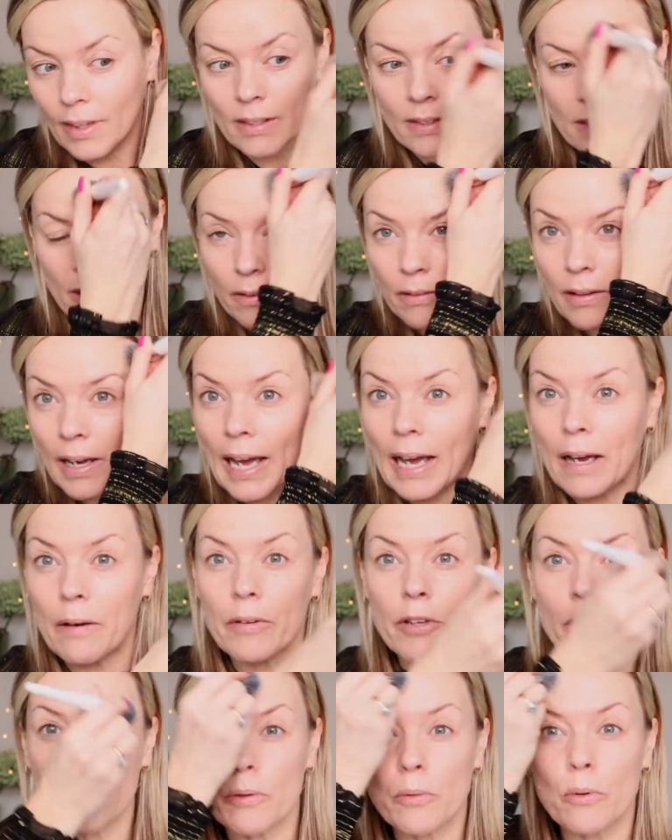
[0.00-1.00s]
So how
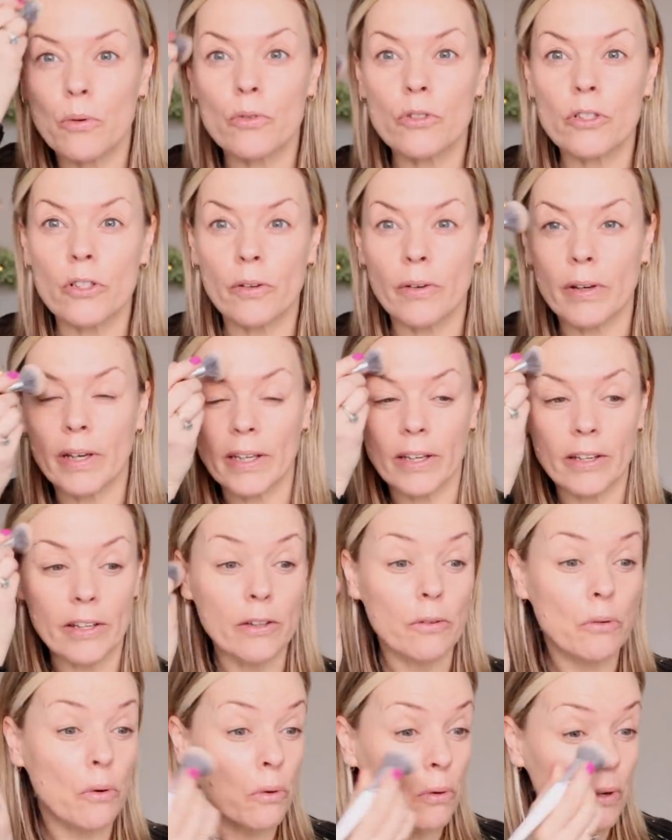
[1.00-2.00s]
are you all doing? Are
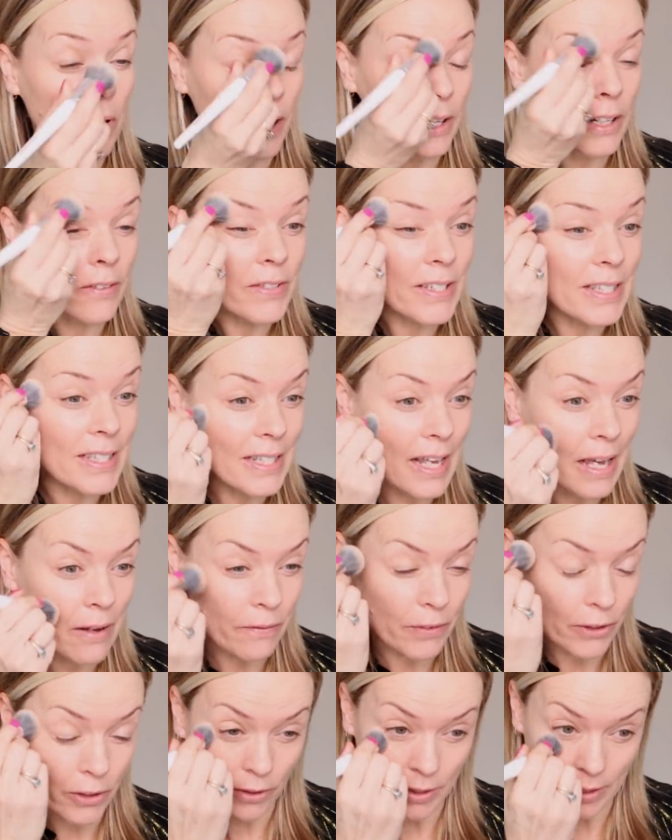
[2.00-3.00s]
you all kind of
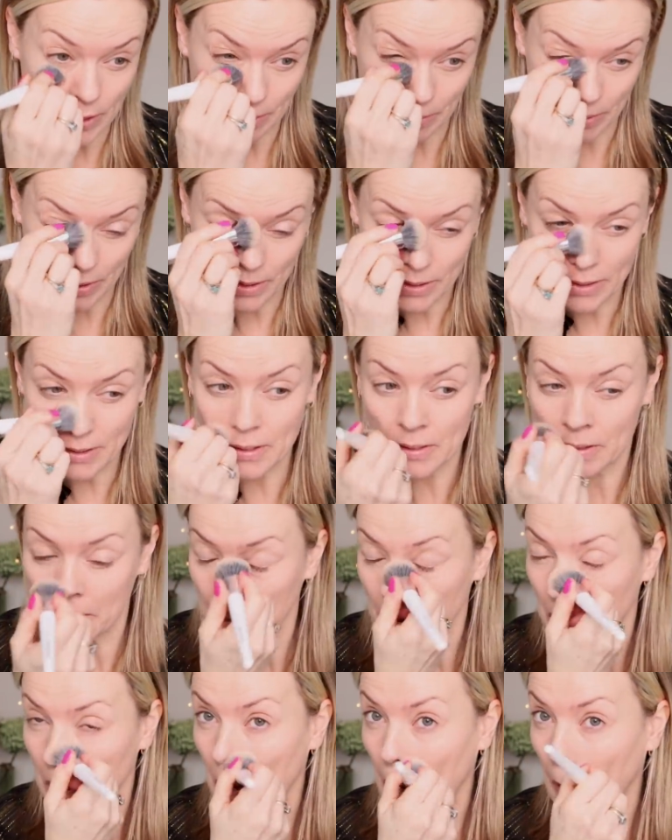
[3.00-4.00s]
set for Christmas?
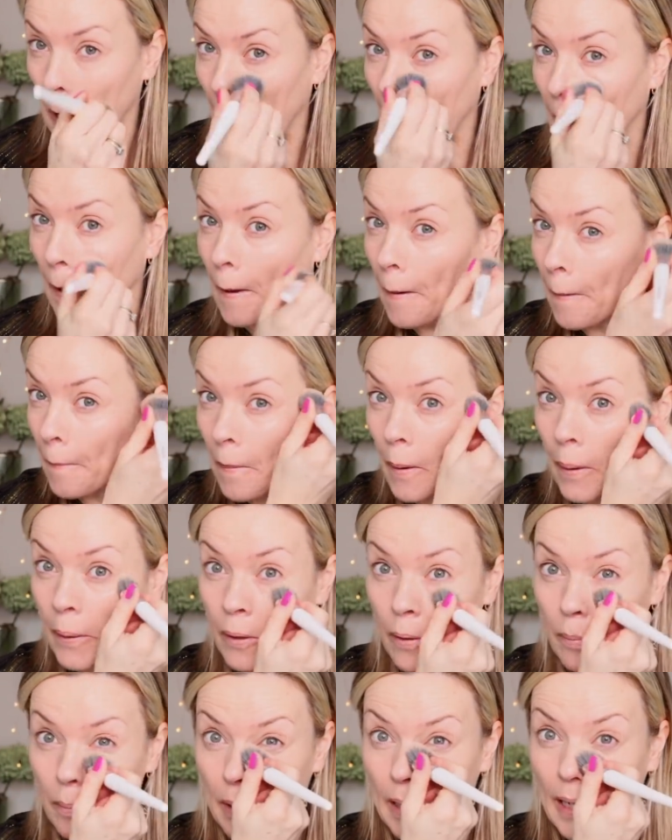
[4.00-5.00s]
What are
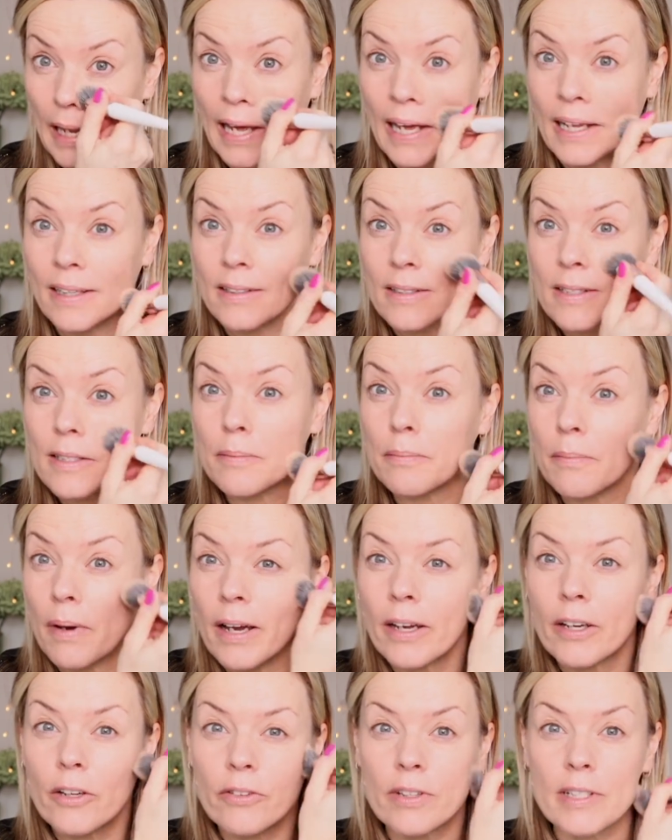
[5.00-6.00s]
your plans?
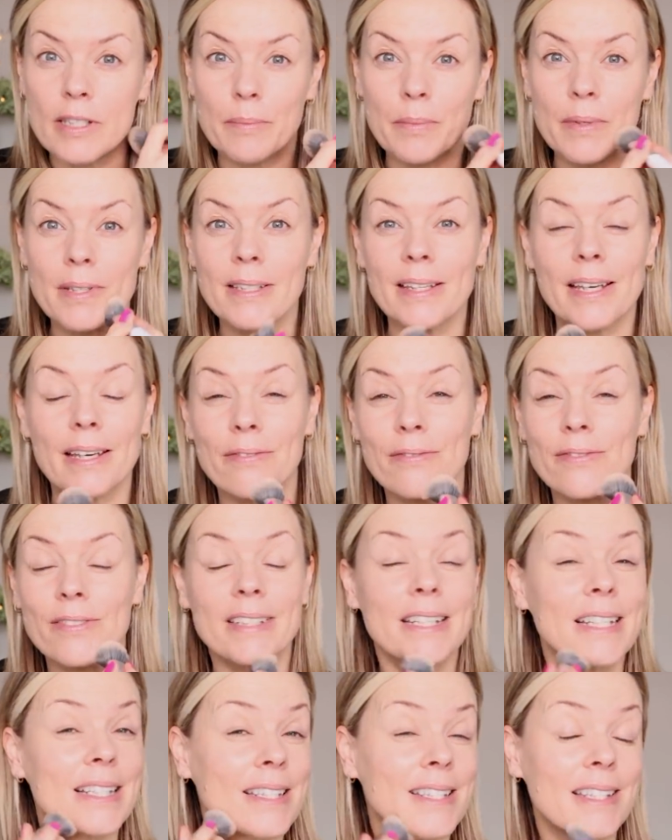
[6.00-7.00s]
My Christmas
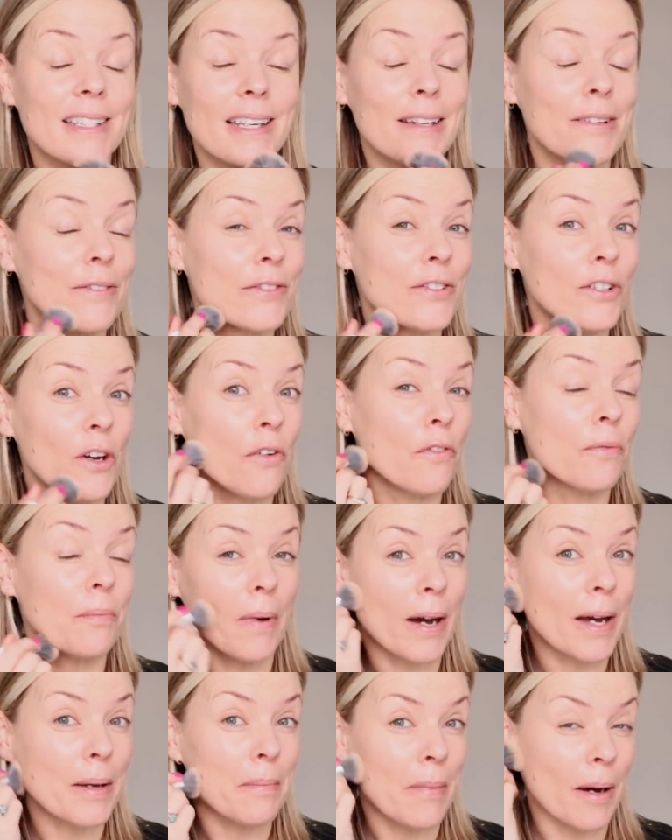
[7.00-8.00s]
gift is the gift of
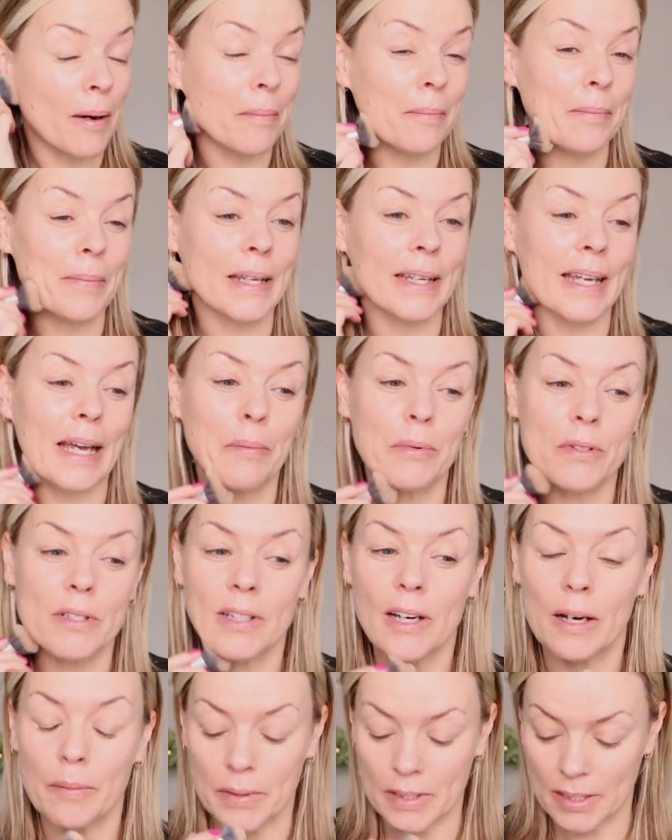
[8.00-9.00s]
my mum being able to
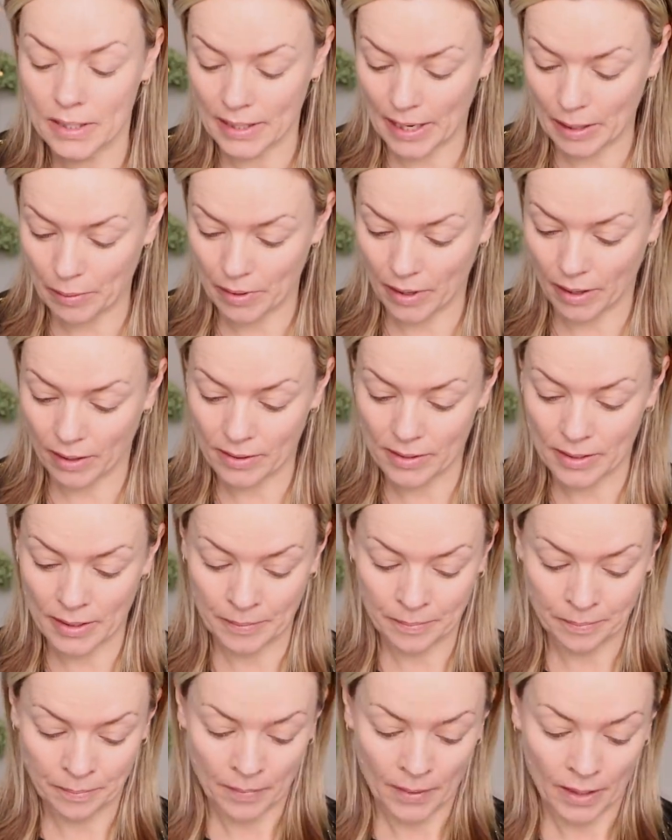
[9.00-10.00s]
come and stay with us
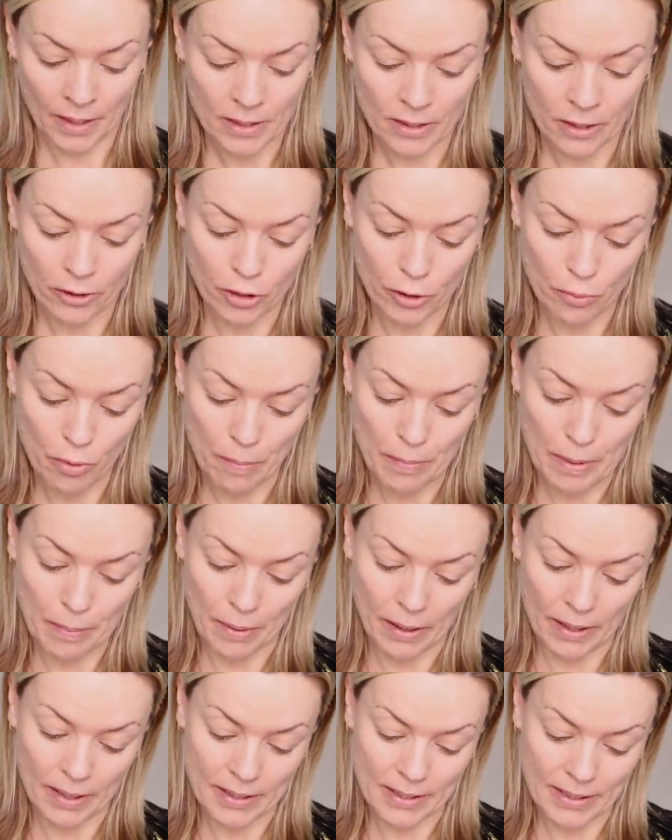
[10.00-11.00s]
so she won't be
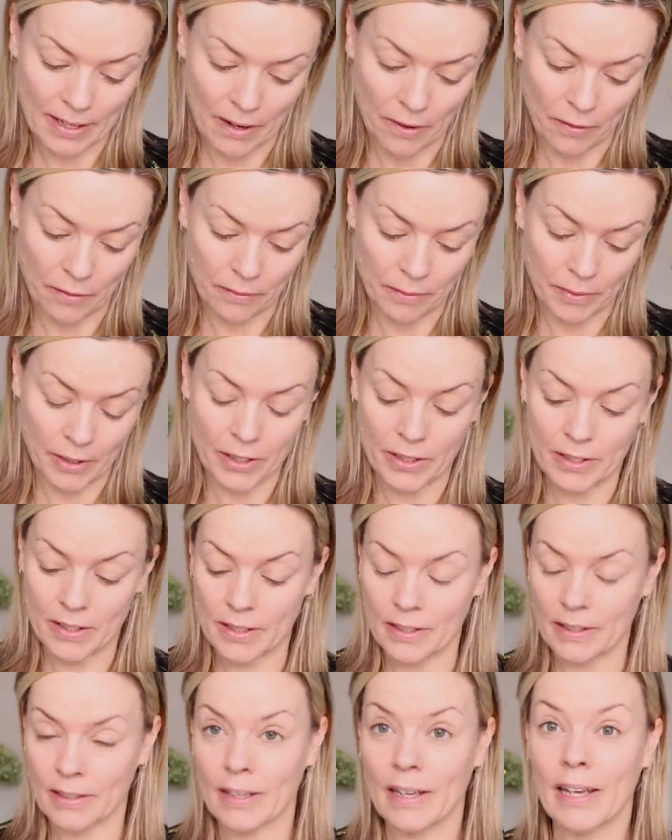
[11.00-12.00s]
by herself,
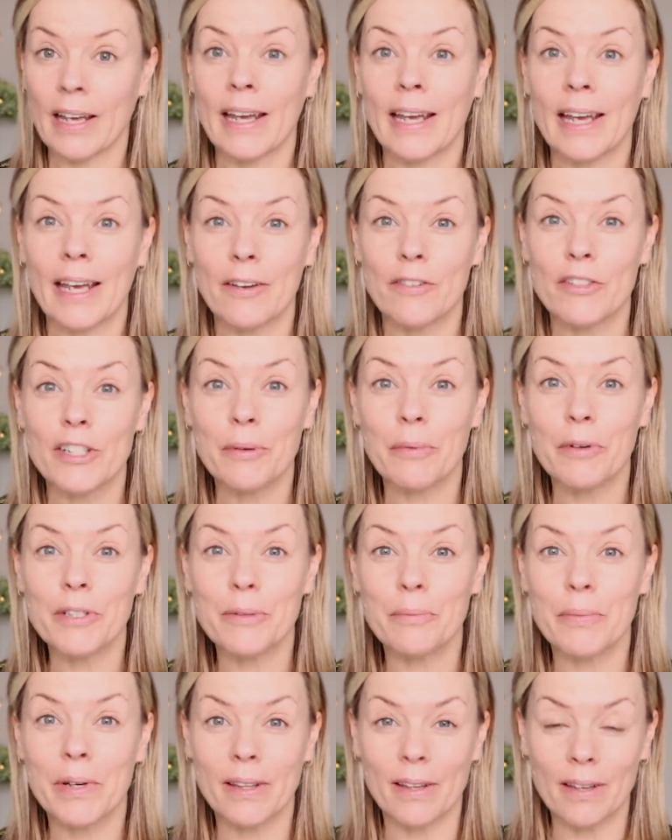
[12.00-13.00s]
because if she
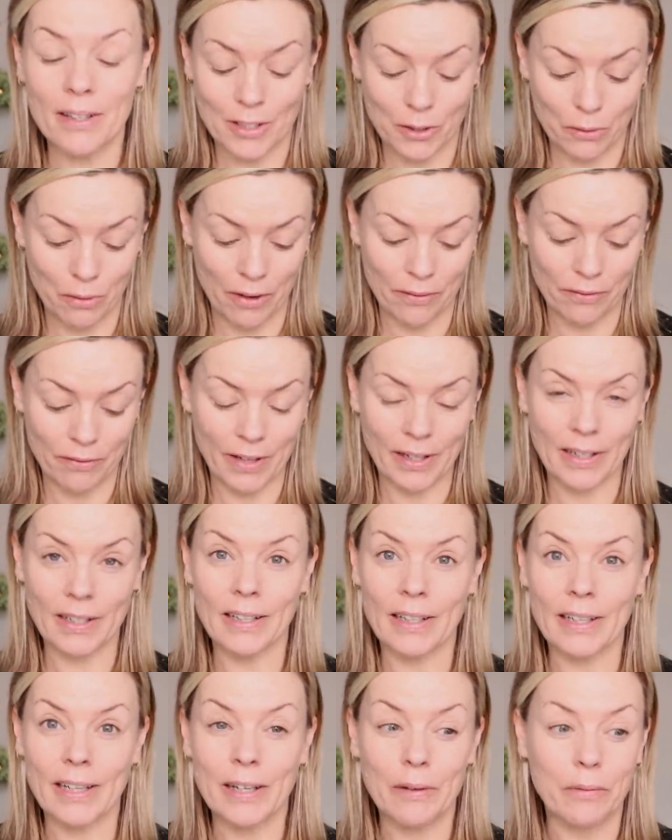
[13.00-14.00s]
wasn't with us, quite
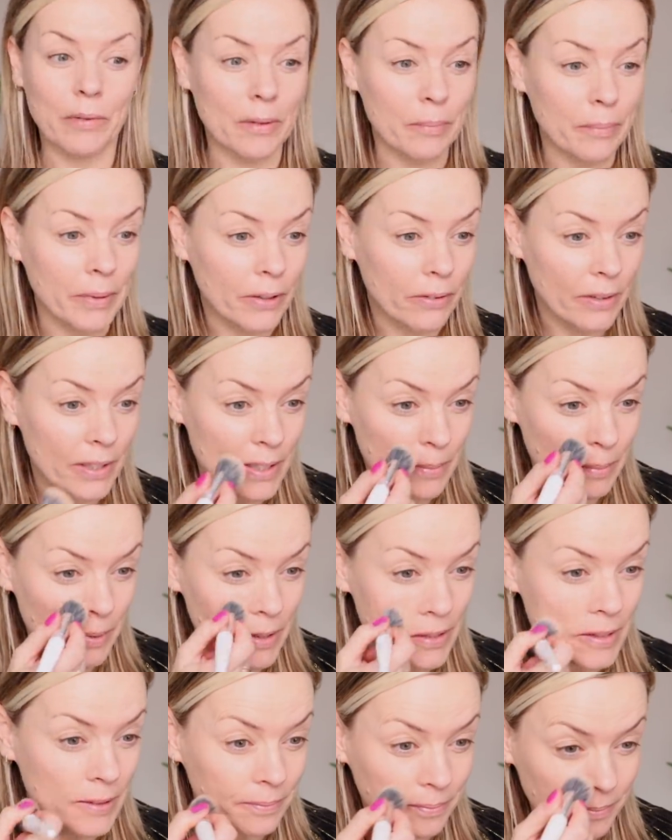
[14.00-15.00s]
frankly, it wouldn't be
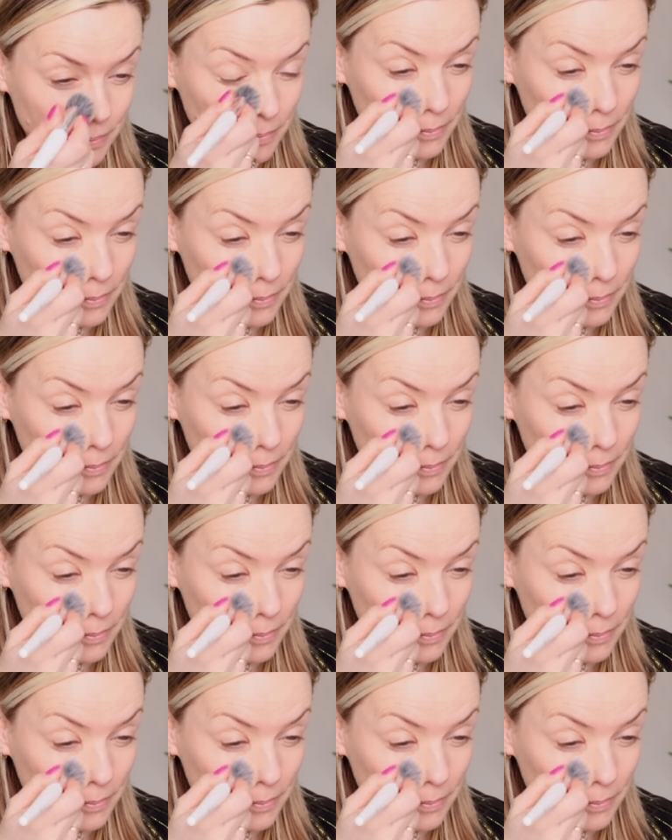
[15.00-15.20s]
Christmas.